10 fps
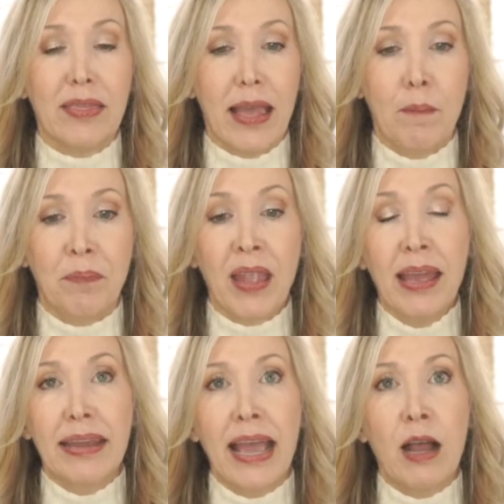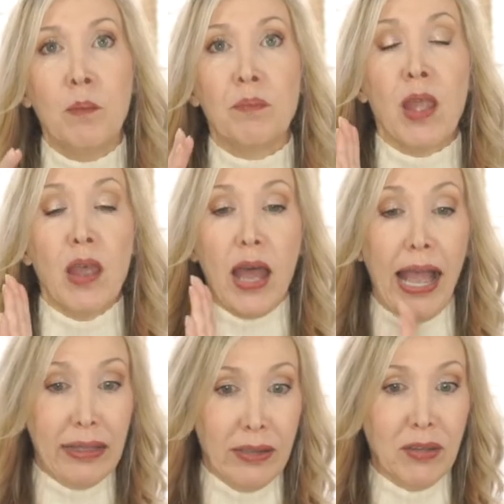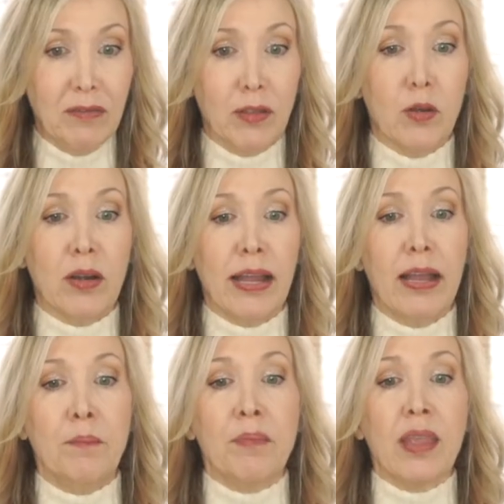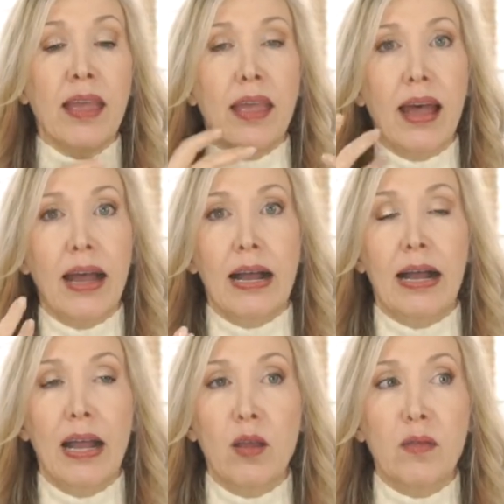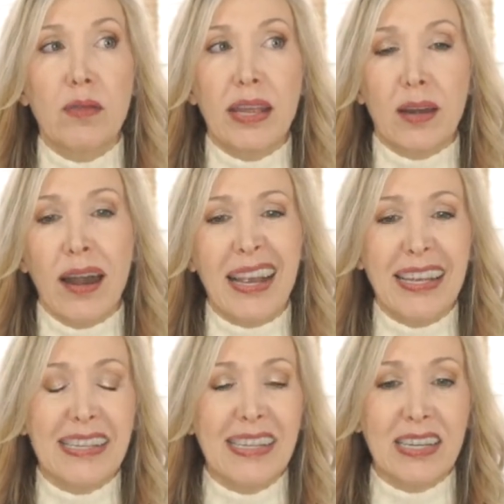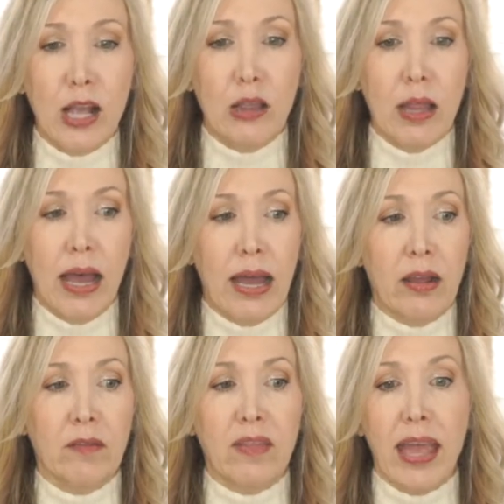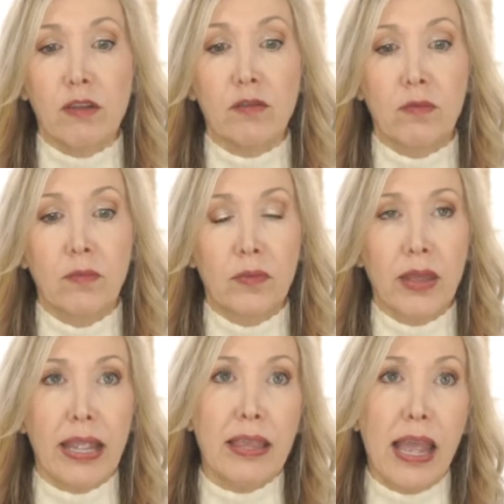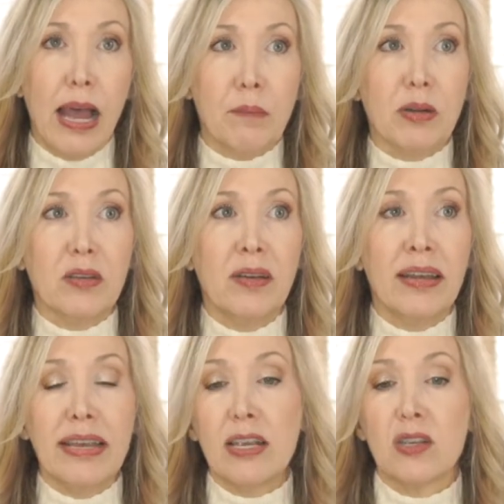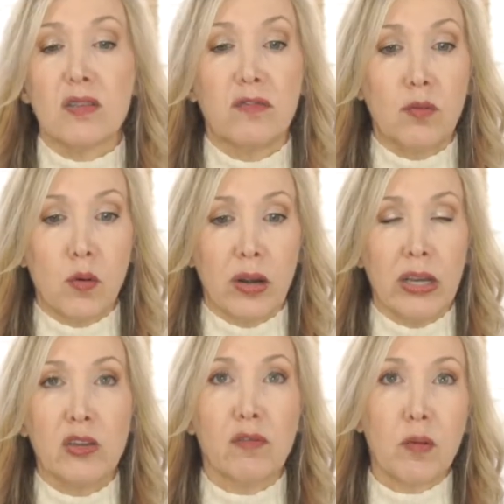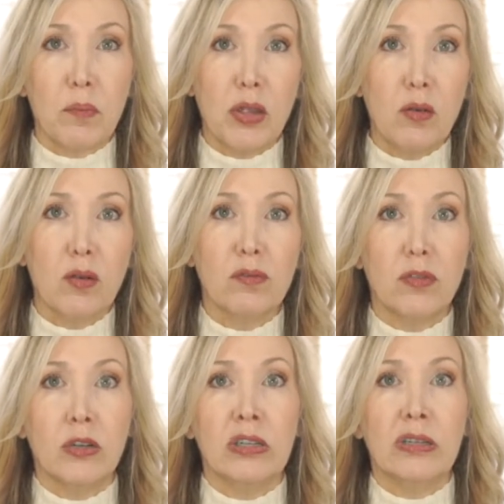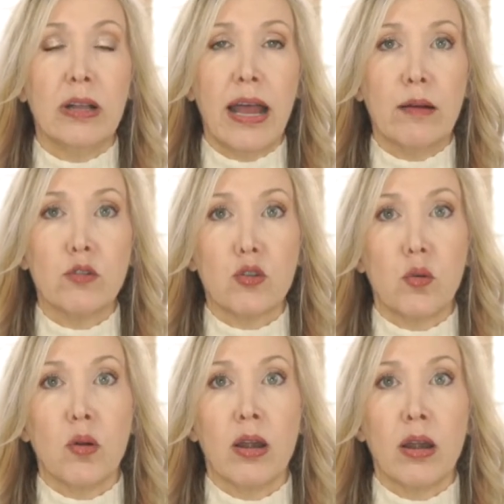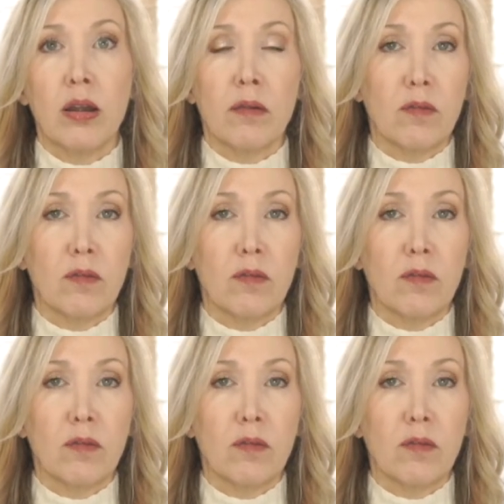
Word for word: them. Now, I live in Florida. Uh, there isn't a lot of that, like the opportunities to forage for beautiful outdoor